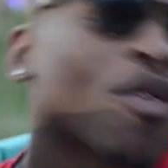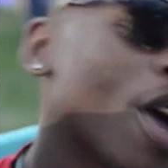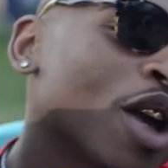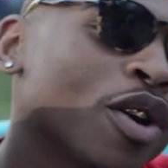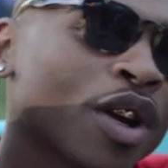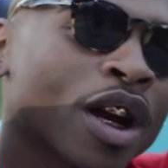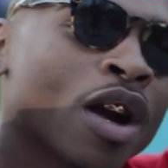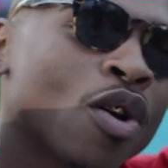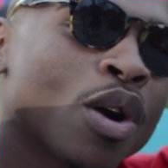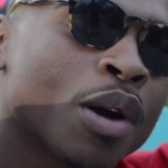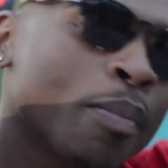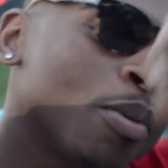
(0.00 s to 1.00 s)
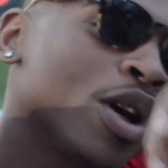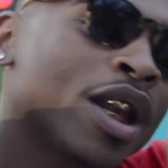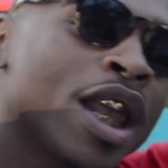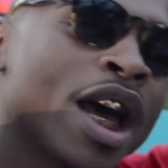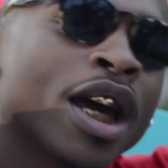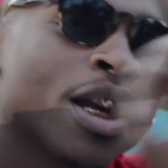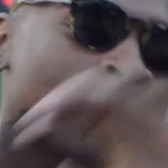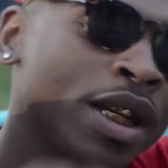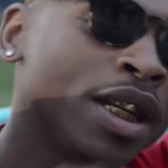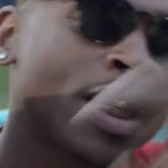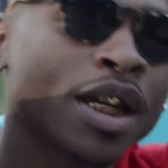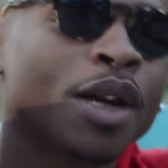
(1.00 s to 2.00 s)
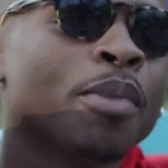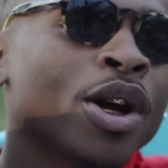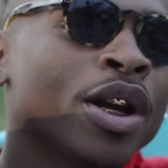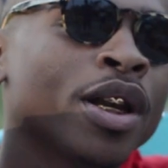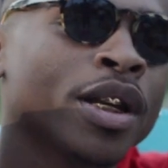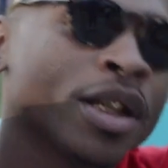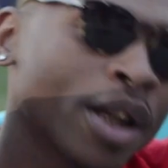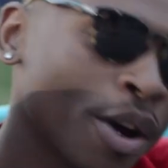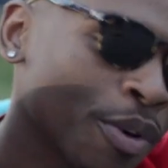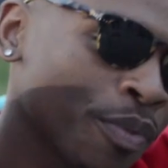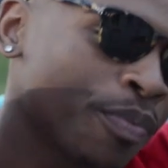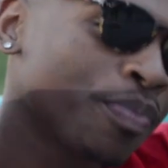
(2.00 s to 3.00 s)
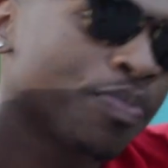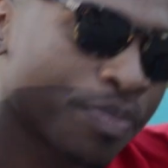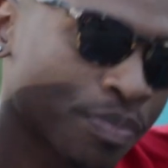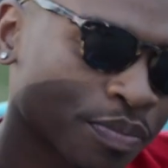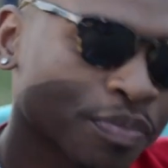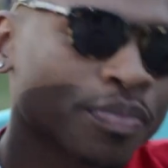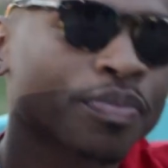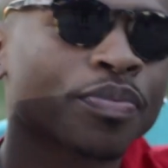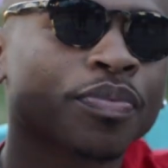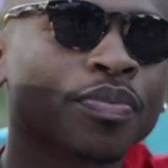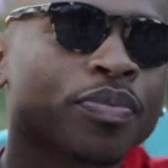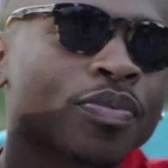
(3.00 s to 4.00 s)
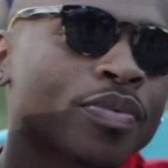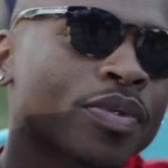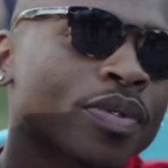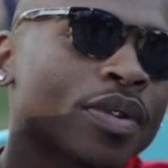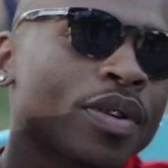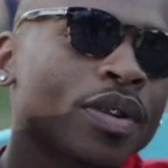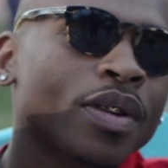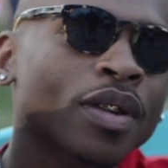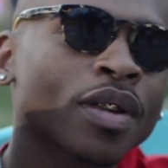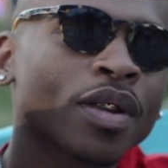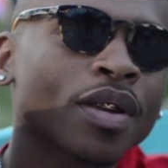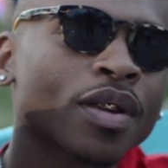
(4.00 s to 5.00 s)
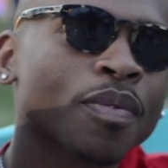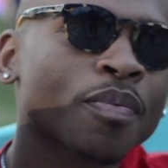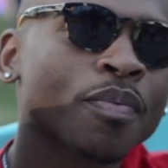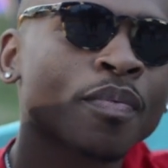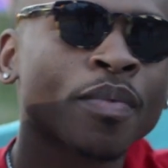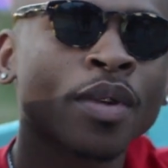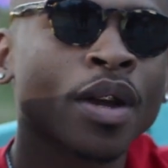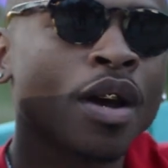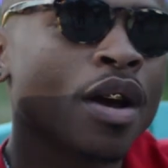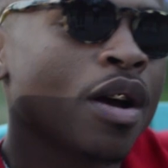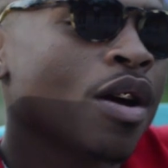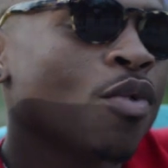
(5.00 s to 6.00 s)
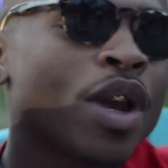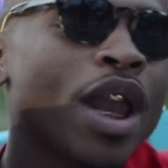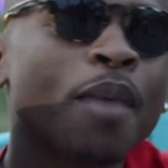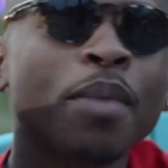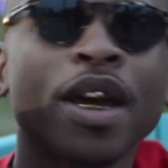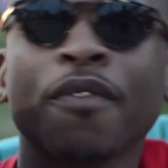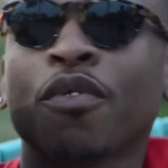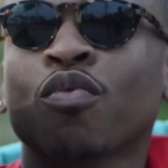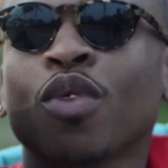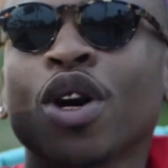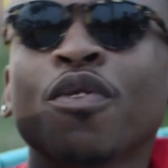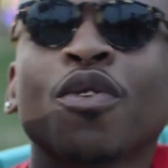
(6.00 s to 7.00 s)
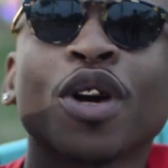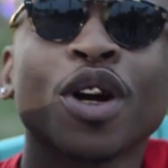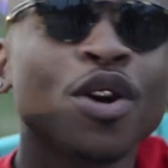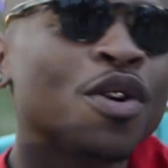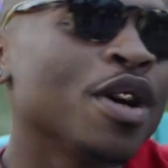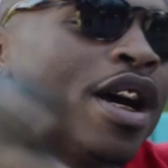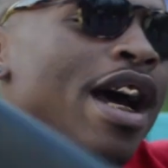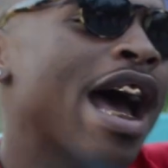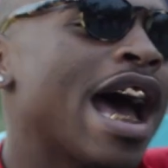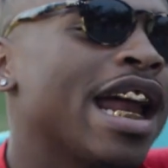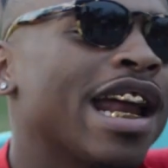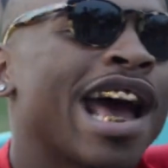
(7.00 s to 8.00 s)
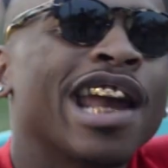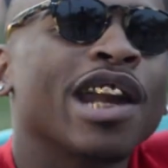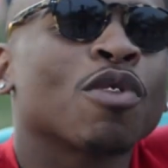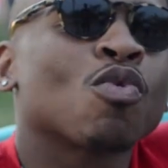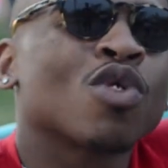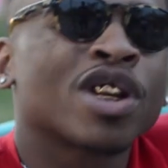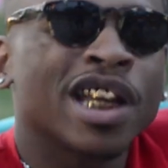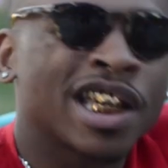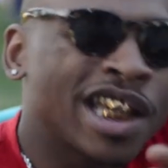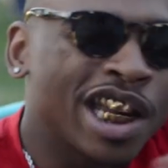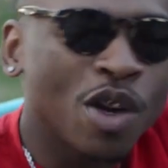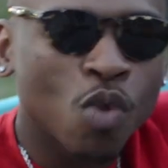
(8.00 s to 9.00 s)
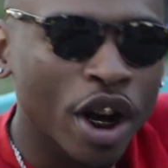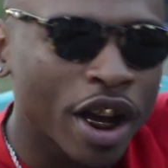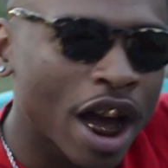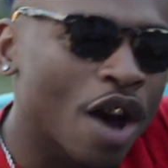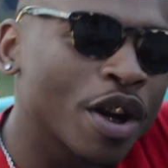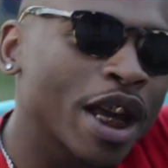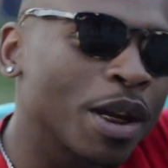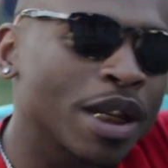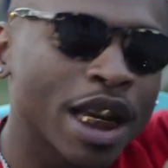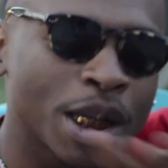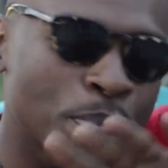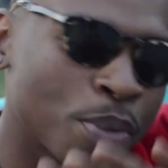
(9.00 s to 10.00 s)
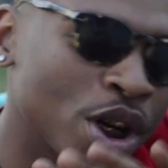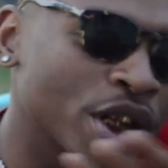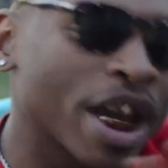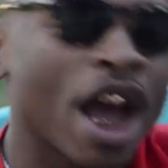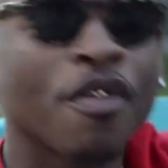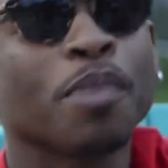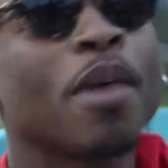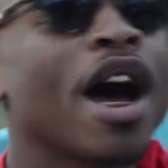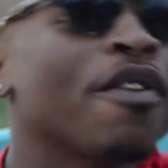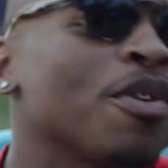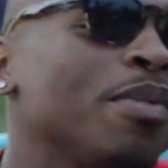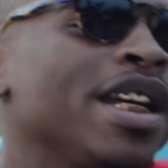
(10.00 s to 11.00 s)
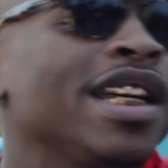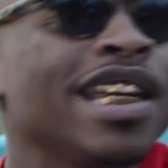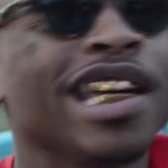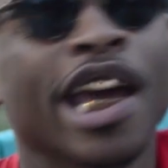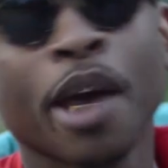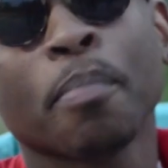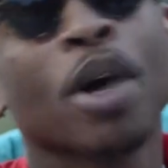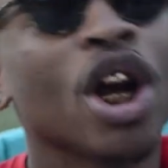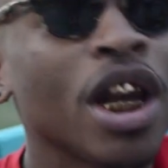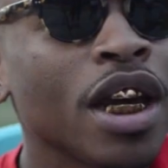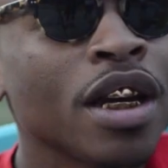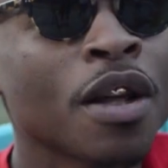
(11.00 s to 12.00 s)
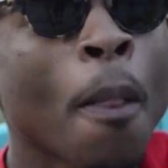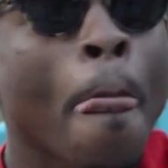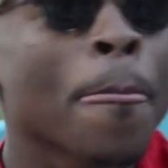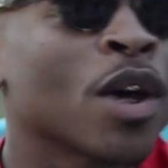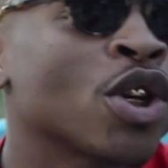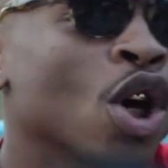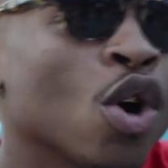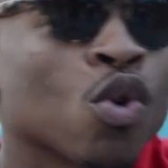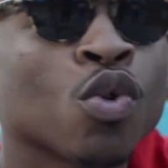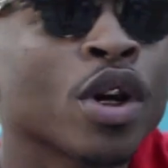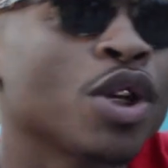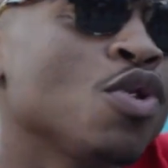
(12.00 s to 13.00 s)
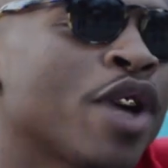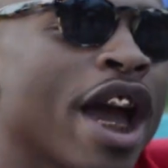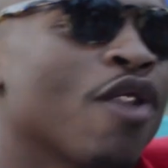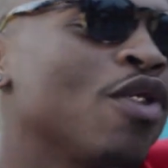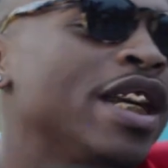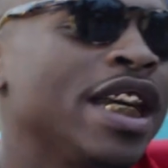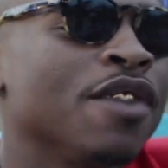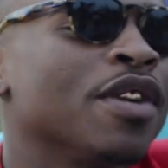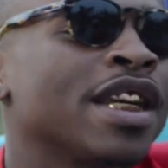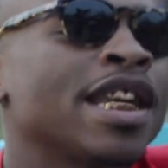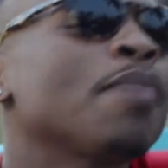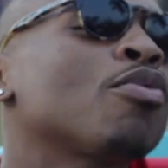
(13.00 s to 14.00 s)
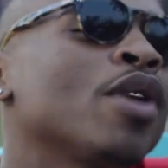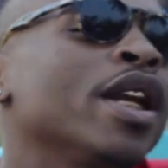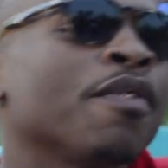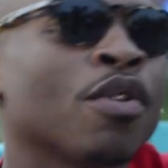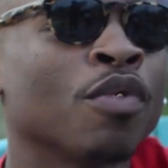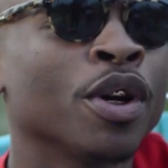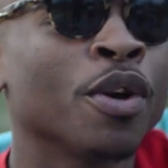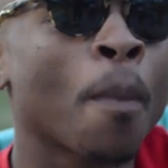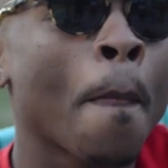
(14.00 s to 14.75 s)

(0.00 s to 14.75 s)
Right on the court, the borderline of DC and Maryland. So. Okay so you, what DC? You just playing both, or you just? Well, I mean, for real, for real, how how the, the city work out? They they push everybody from DC in Maryland, so you can't really even separate it for real.